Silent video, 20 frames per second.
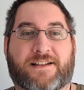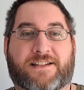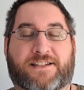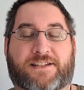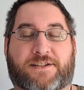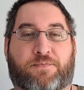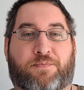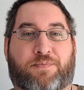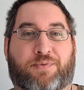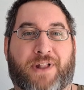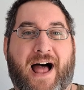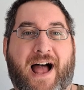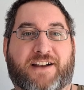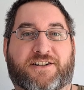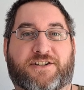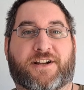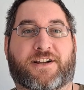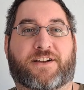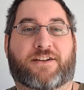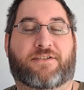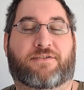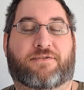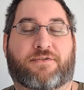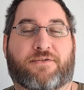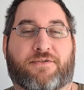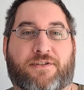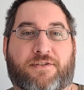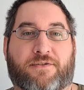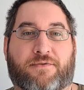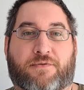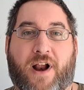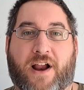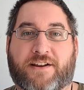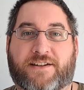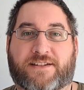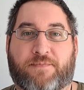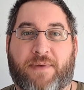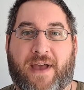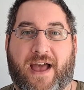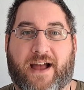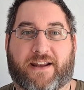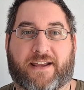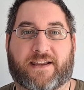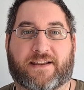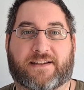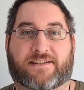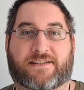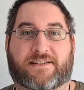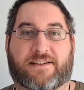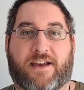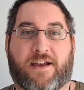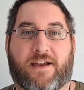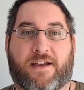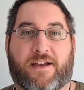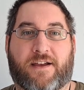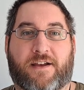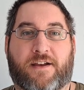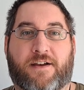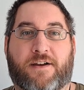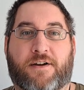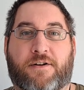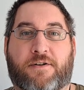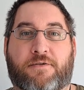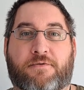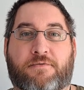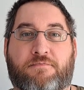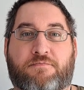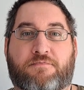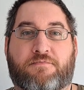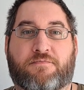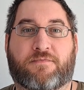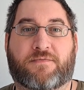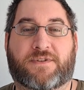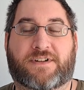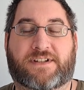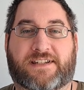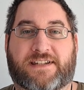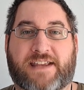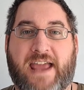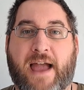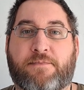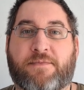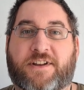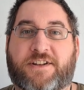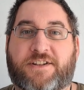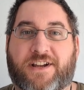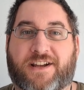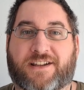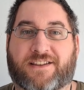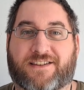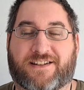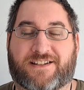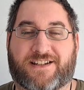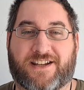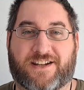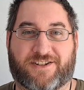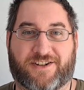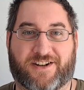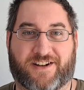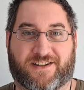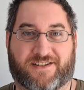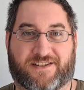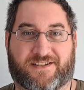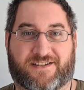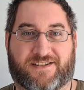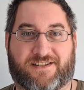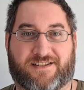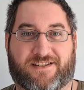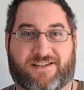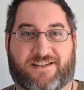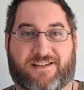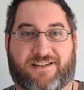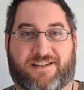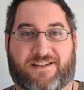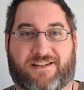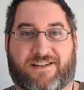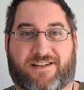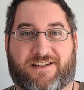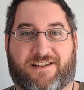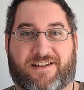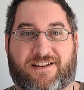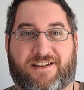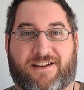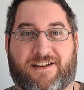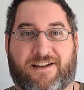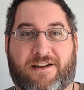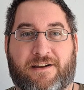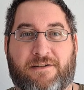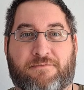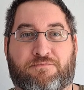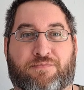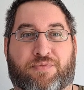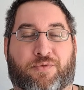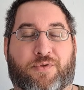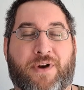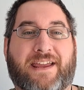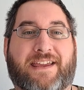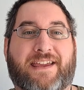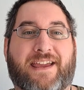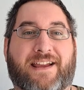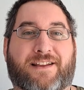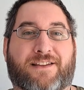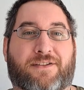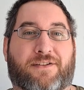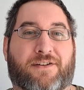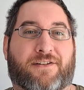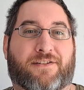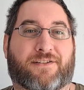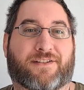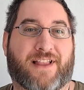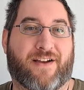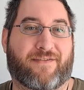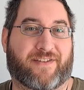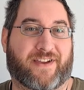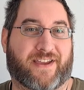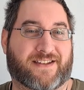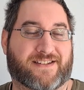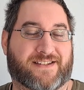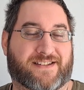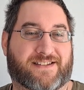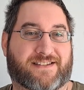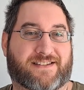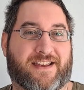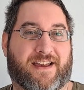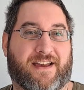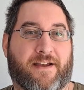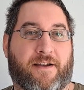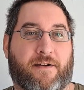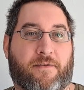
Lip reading: splashing through the rice paddies, damaging the ditches, breaking the levees,